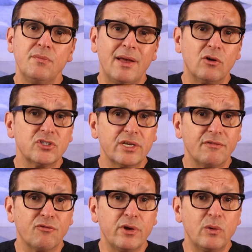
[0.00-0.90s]
You may also get
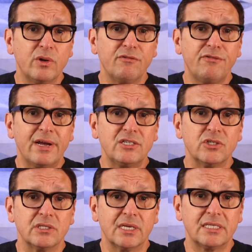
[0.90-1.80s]
frequent
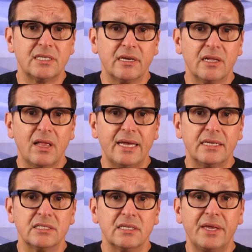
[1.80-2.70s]
infections like
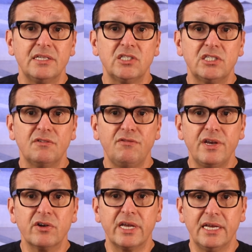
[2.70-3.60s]
cellulitis, and in
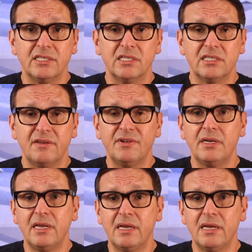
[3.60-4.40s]
severe cases, even